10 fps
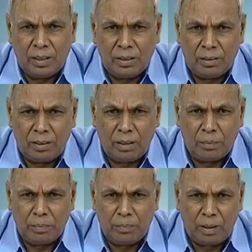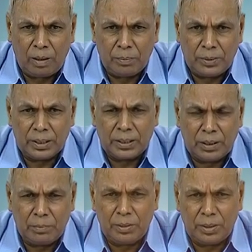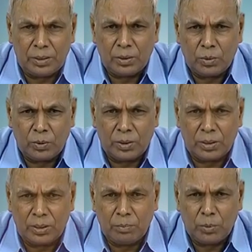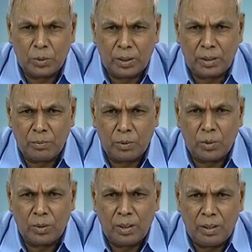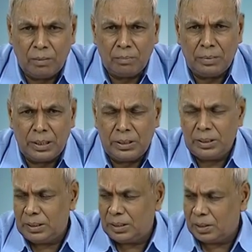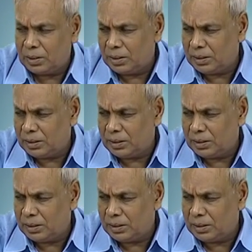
uh, ob objective is towards the more and more benzene or the